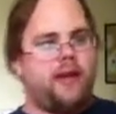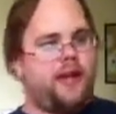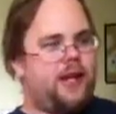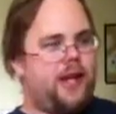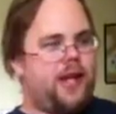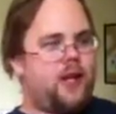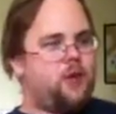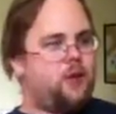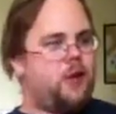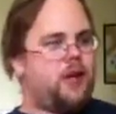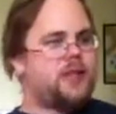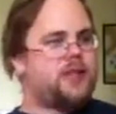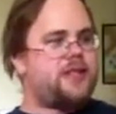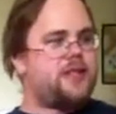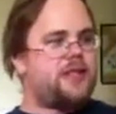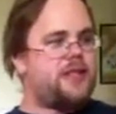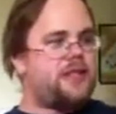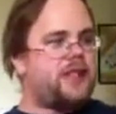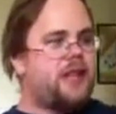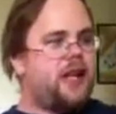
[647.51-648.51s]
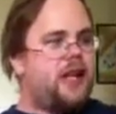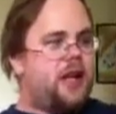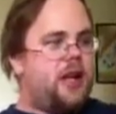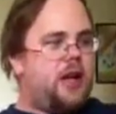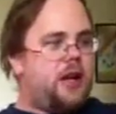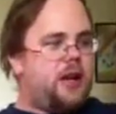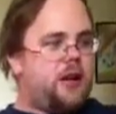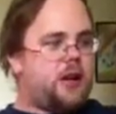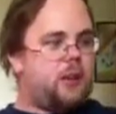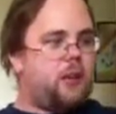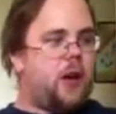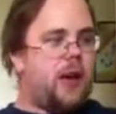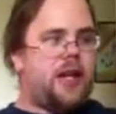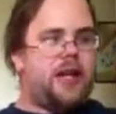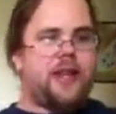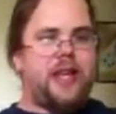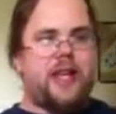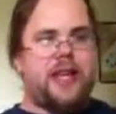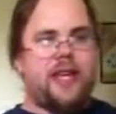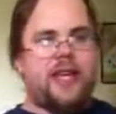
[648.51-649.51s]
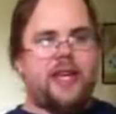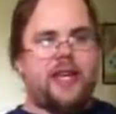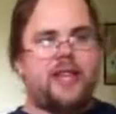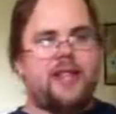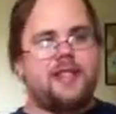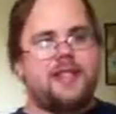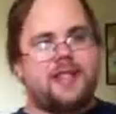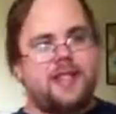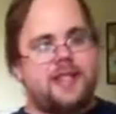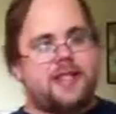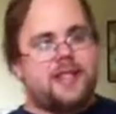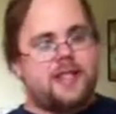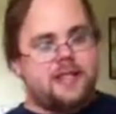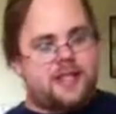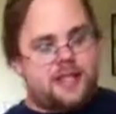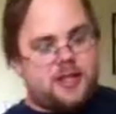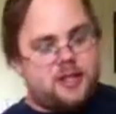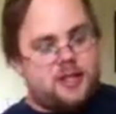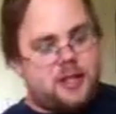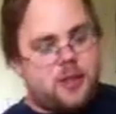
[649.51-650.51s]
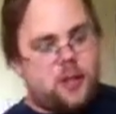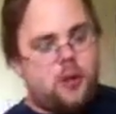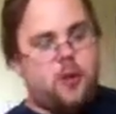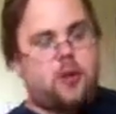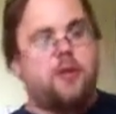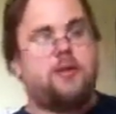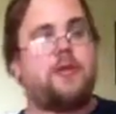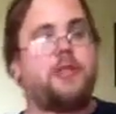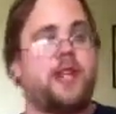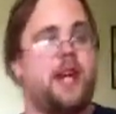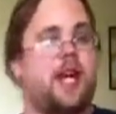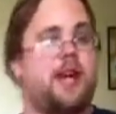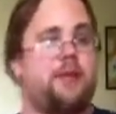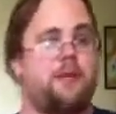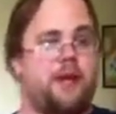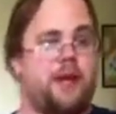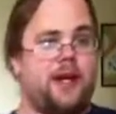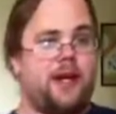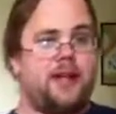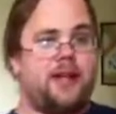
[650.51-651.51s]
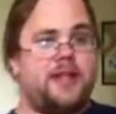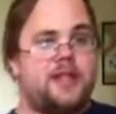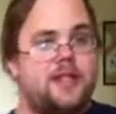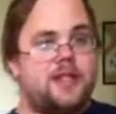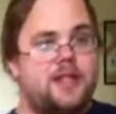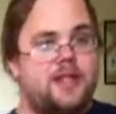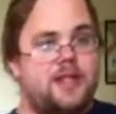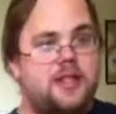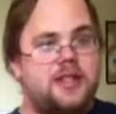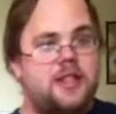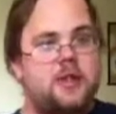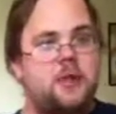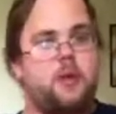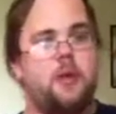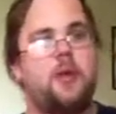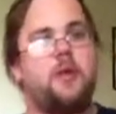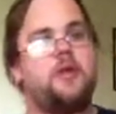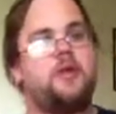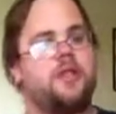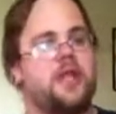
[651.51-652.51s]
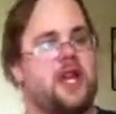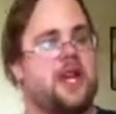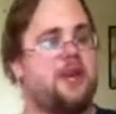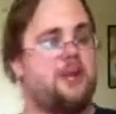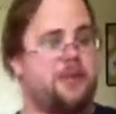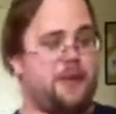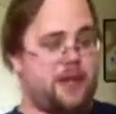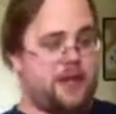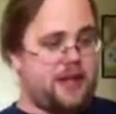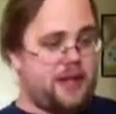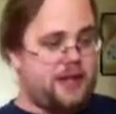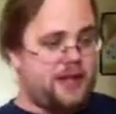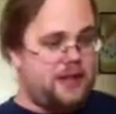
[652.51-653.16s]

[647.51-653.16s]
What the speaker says: He wasn't the way that he is. This is the true JB. This is the true JB.